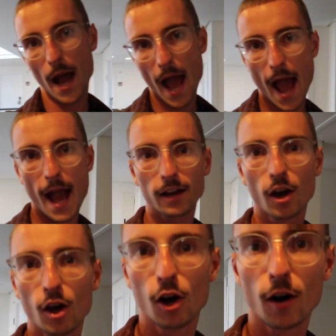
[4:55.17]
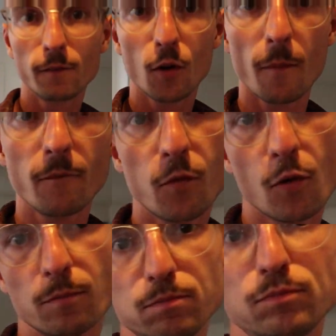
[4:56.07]
bag. I've gone
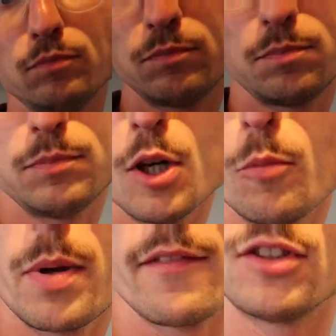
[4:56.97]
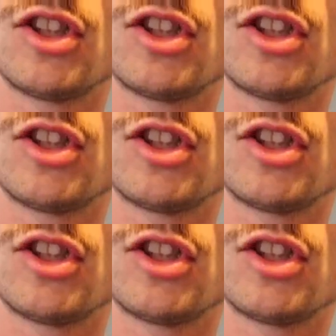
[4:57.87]
for a little bit of